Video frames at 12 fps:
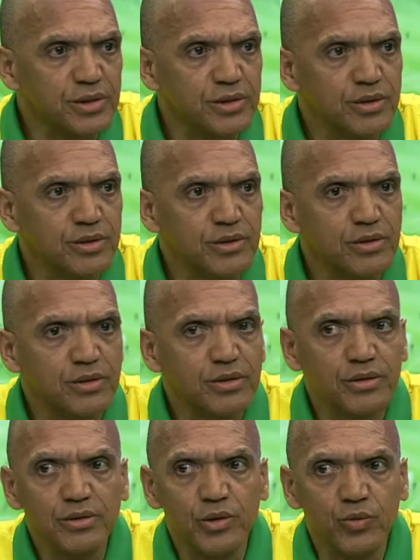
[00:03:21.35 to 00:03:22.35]
in
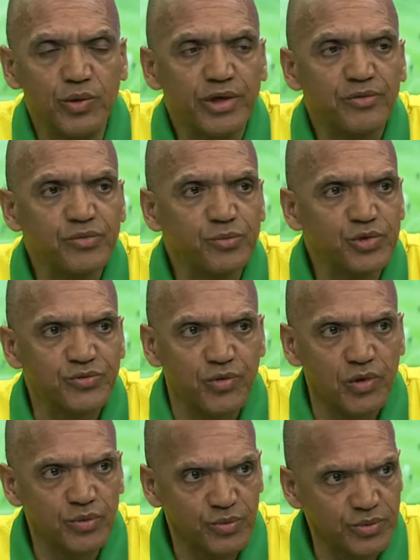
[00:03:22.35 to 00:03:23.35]
you know we have to move
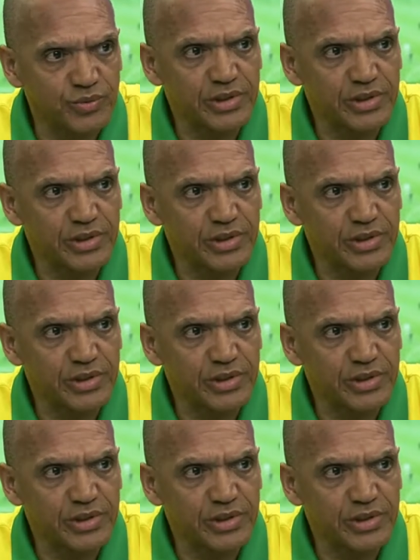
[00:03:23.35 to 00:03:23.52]
forward and we